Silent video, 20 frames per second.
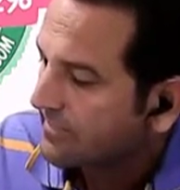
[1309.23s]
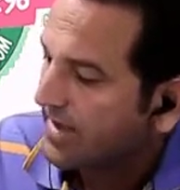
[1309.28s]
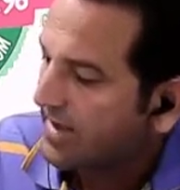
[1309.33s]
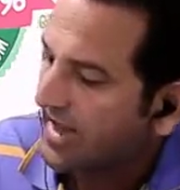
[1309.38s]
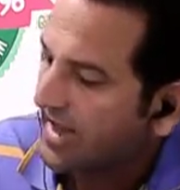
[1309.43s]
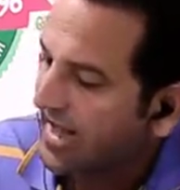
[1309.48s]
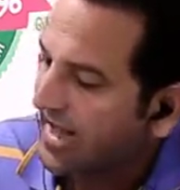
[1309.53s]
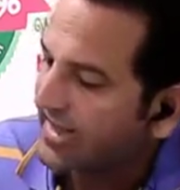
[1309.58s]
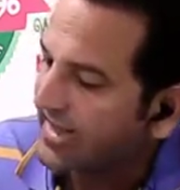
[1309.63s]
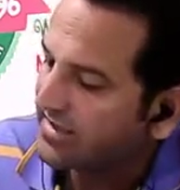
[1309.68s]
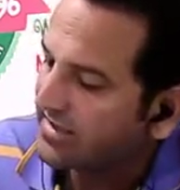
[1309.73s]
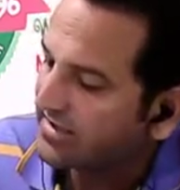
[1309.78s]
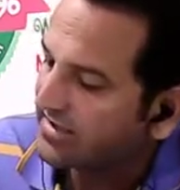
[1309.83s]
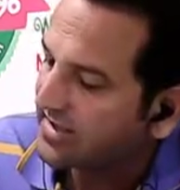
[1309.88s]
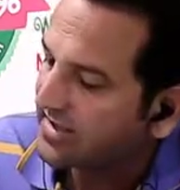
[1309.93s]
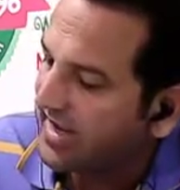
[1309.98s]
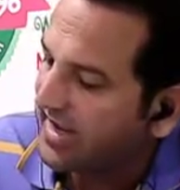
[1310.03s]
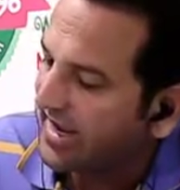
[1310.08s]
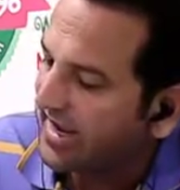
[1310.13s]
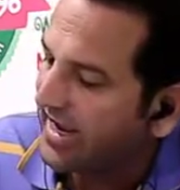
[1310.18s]
and
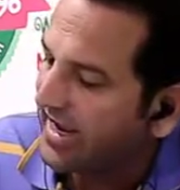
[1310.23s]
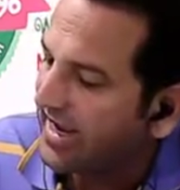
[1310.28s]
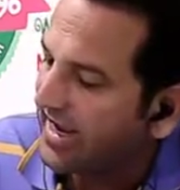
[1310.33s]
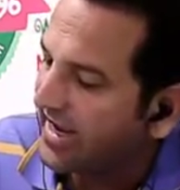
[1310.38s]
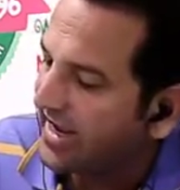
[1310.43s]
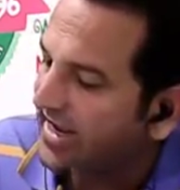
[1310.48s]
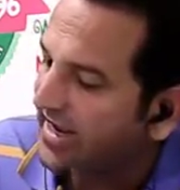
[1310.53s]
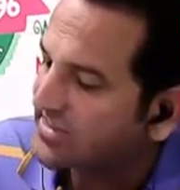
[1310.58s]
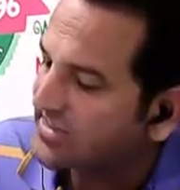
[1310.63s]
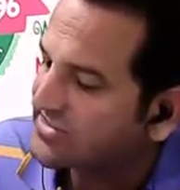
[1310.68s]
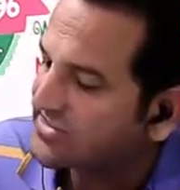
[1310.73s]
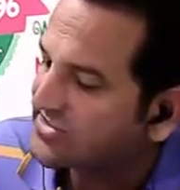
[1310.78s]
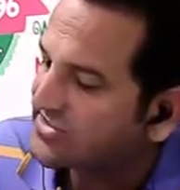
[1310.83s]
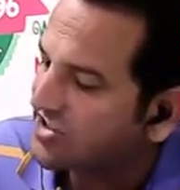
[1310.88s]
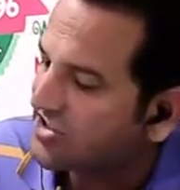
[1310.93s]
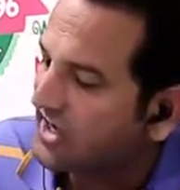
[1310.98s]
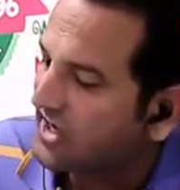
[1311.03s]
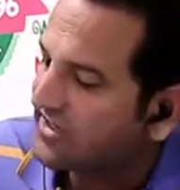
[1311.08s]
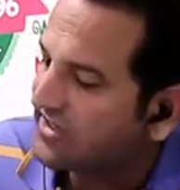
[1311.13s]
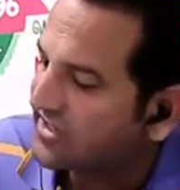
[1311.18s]
a is
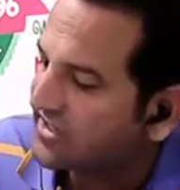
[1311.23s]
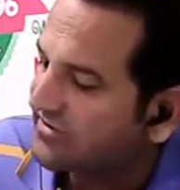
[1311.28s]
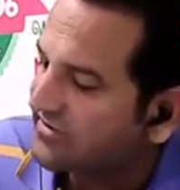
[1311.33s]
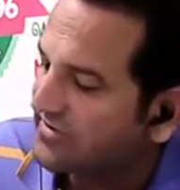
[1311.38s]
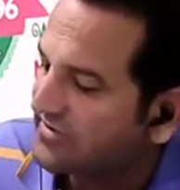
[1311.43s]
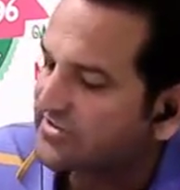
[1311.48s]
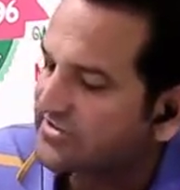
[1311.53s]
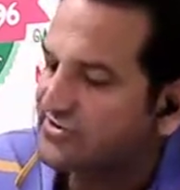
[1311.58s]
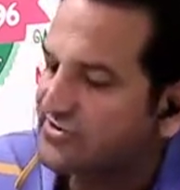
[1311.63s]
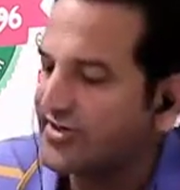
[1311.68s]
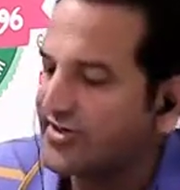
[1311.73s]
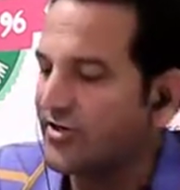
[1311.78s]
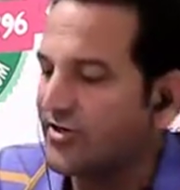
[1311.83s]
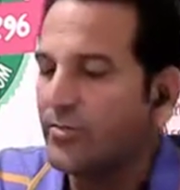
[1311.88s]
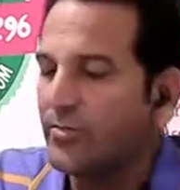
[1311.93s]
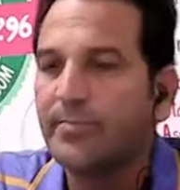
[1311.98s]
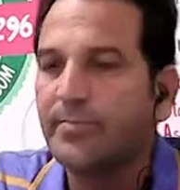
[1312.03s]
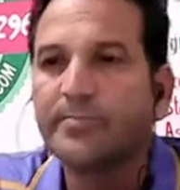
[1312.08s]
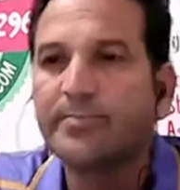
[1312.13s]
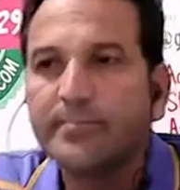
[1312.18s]
not equals to 0.
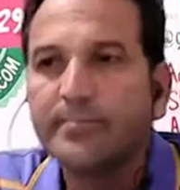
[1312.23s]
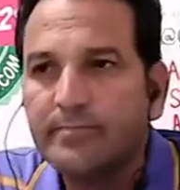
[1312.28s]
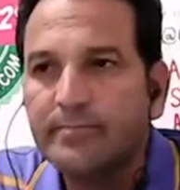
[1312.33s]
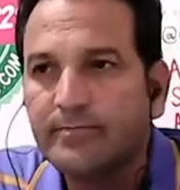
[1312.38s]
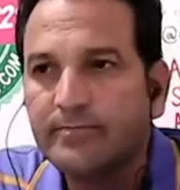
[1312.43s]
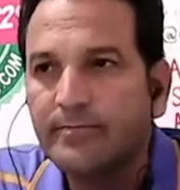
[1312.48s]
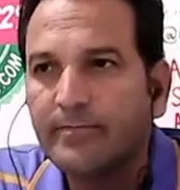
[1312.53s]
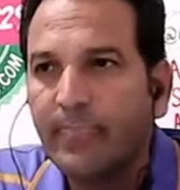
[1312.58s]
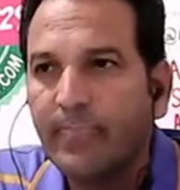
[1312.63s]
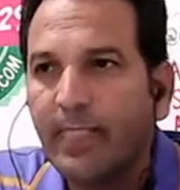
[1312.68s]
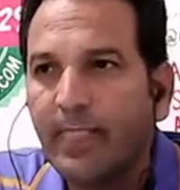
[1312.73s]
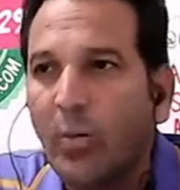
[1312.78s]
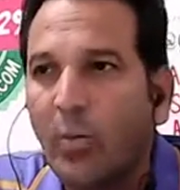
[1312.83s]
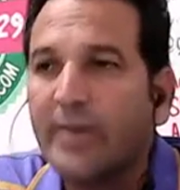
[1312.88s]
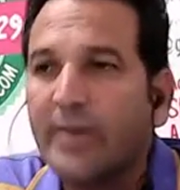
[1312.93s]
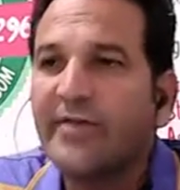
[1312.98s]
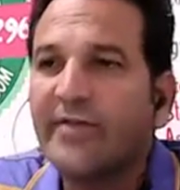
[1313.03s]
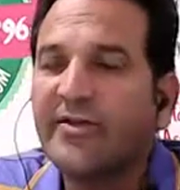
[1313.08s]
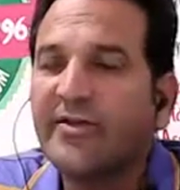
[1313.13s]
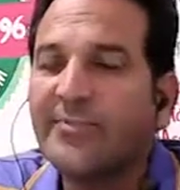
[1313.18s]

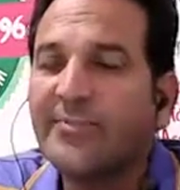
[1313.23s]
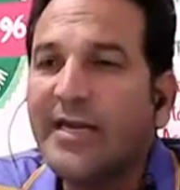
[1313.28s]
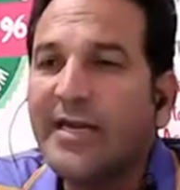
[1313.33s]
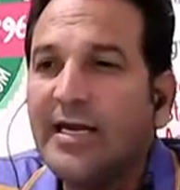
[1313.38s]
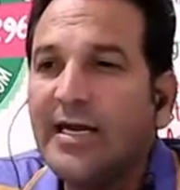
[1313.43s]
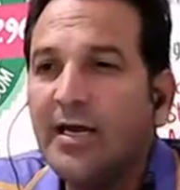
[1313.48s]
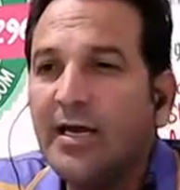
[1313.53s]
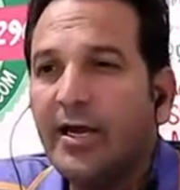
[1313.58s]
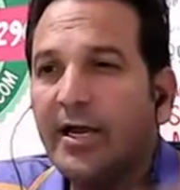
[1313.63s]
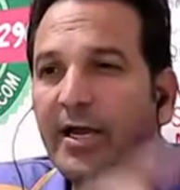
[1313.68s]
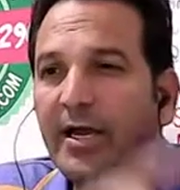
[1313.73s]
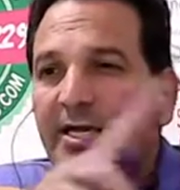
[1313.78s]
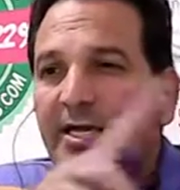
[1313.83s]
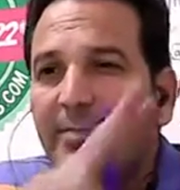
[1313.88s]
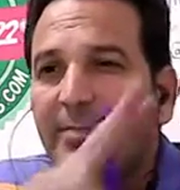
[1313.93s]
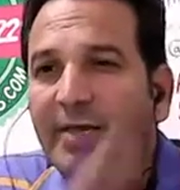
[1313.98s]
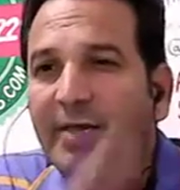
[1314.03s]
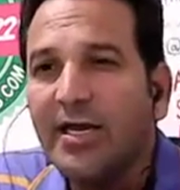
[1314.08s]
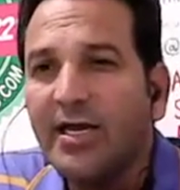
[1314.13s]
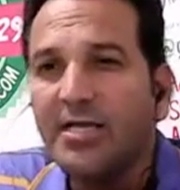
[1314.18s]
What does it mean? It
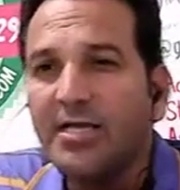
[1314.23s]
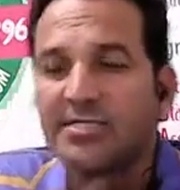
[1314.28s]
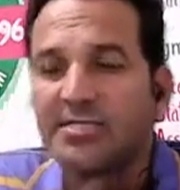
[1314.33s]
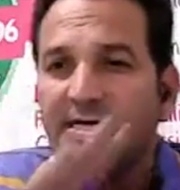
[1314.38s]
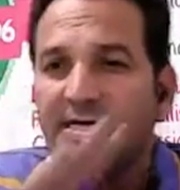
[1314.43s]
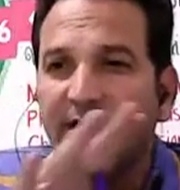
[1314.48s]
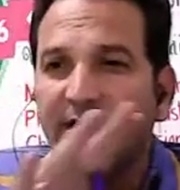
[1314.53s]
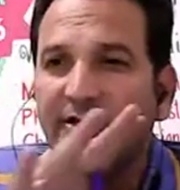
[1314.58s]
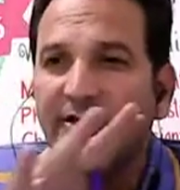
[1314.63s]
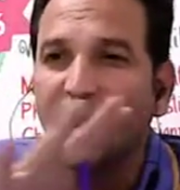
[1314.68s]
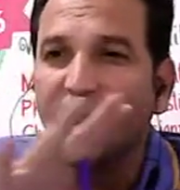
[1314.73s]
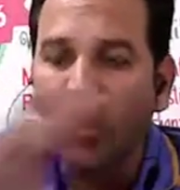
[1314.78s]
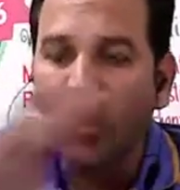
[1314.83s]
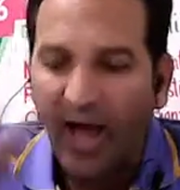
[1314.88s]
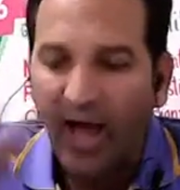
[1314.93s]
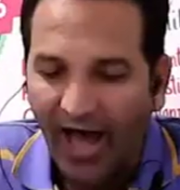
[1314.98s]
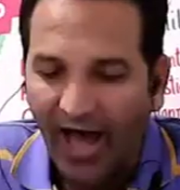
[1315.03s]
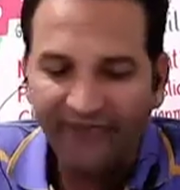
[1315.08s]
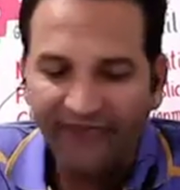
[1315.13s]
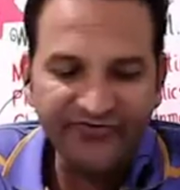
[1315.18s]
means you
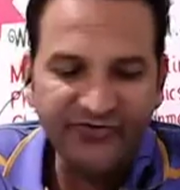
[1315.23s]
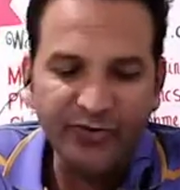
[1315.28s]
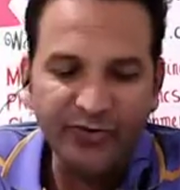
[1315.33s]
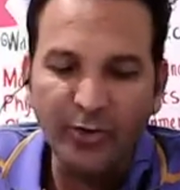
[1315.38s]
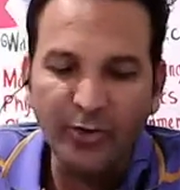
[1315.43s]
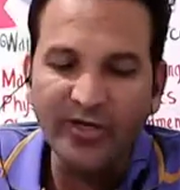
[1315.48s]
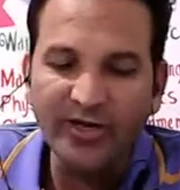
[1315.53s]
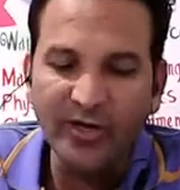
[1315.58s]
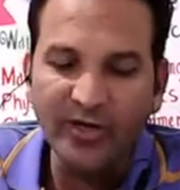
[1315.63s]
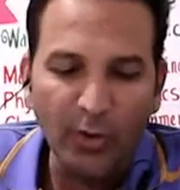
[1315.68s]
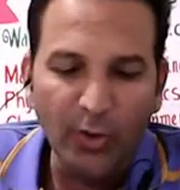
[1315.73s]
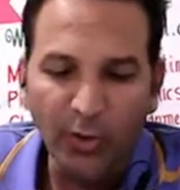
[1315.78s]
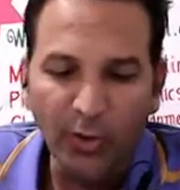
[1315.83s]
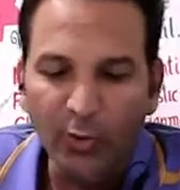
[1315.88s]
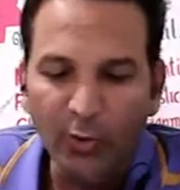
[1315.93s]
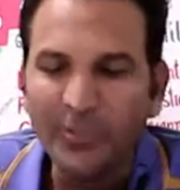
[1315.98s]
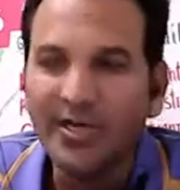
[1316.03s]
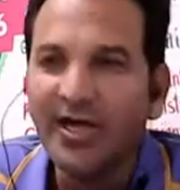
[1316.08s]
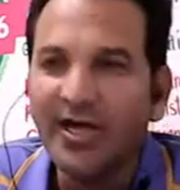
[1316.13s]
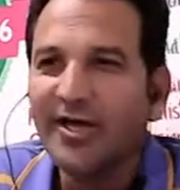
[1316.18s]
have to
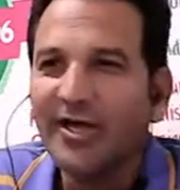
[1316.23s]
include